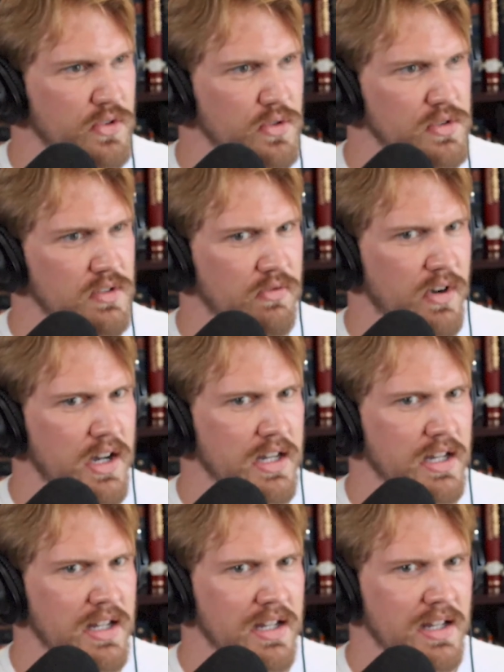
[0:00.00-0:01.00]
are
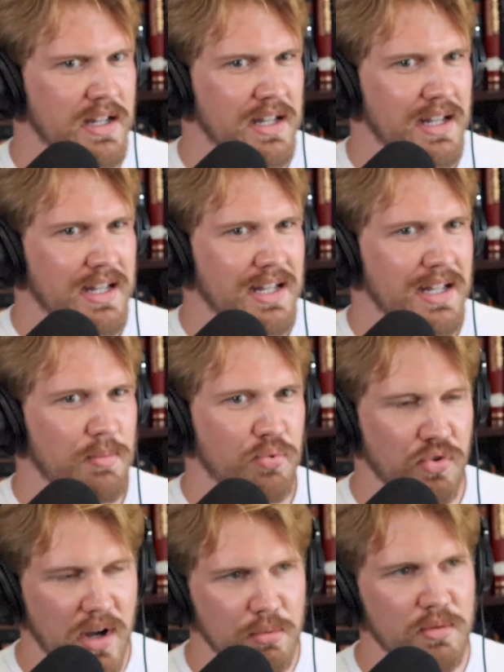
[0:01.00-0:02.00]
crucified. It
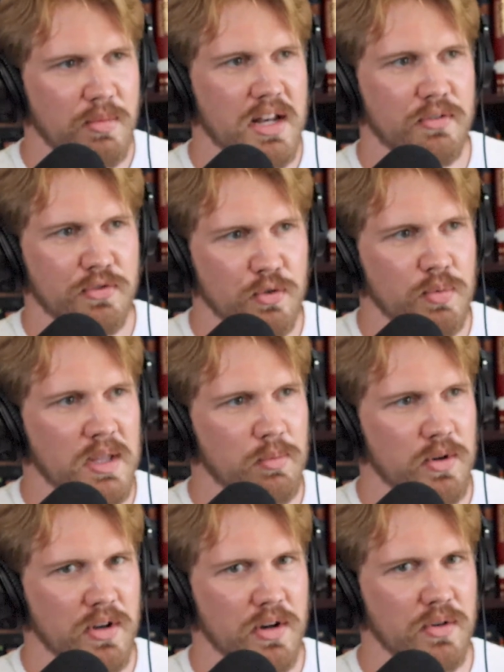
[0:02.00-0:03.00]
probably made a few
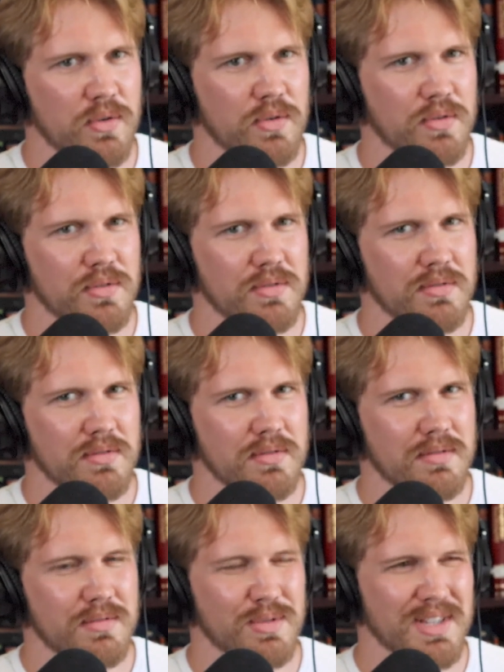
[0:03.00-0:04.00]
people go,
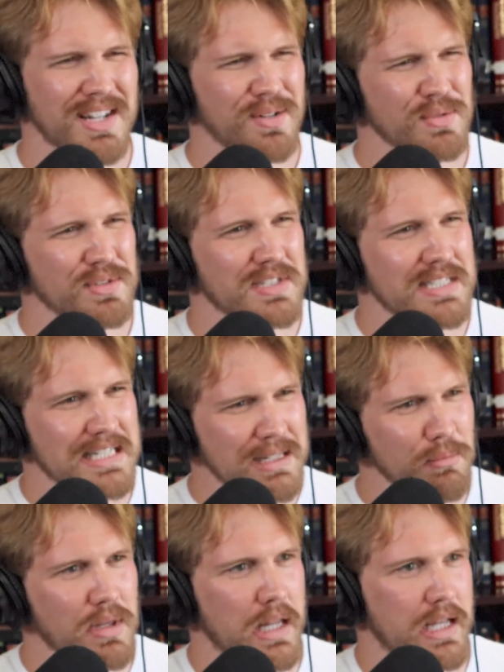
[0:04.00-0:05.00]
well, they don't
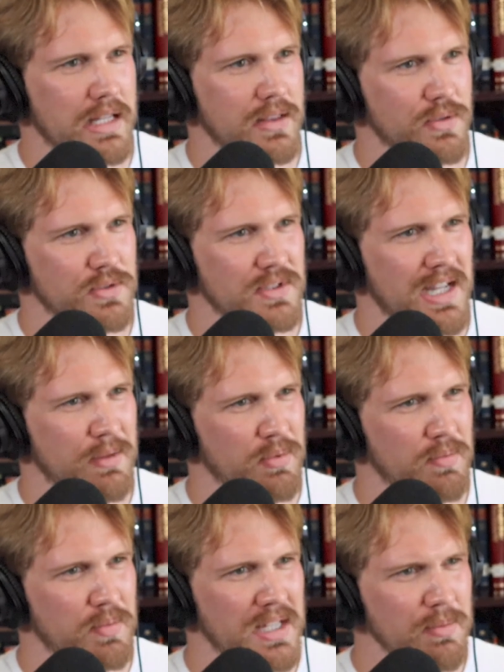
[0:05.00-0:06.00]
seem like those
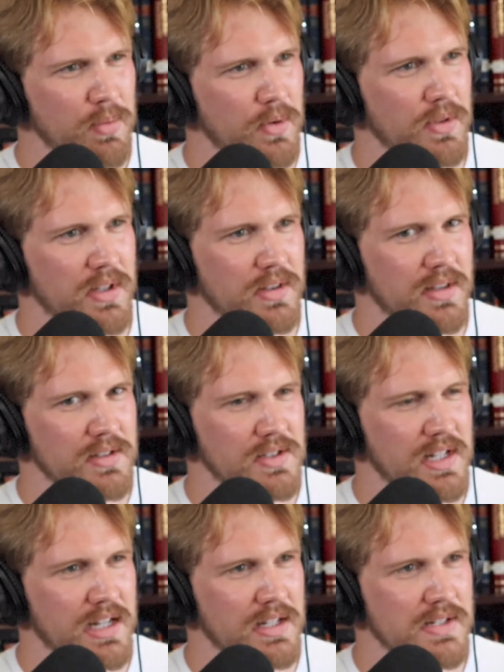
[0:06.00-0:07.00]
type of people that the
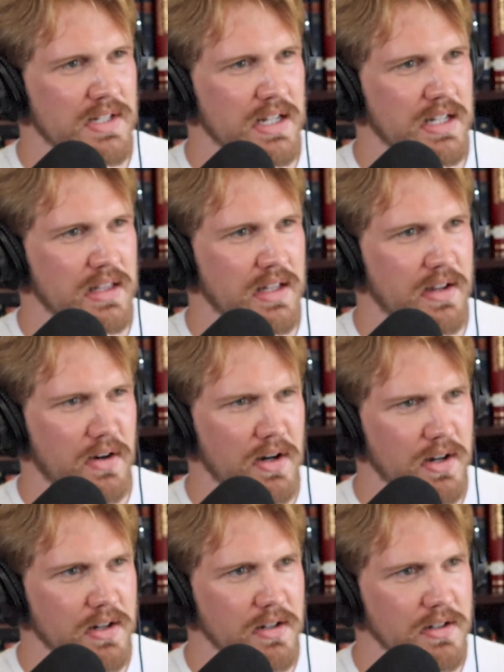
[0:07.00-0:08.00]
state is saying they
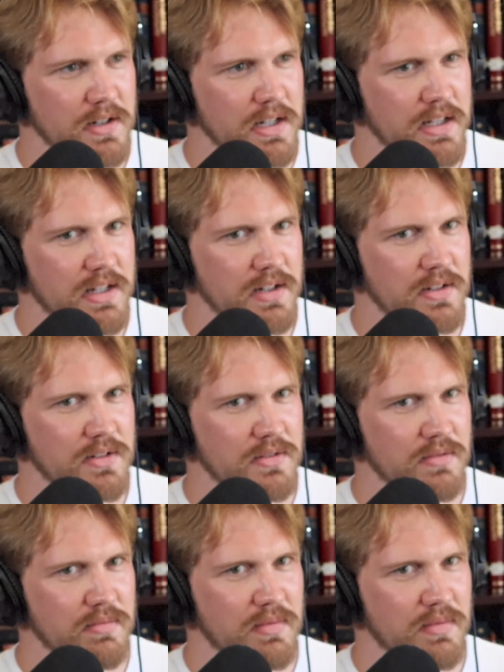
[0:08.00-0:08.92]
are. And then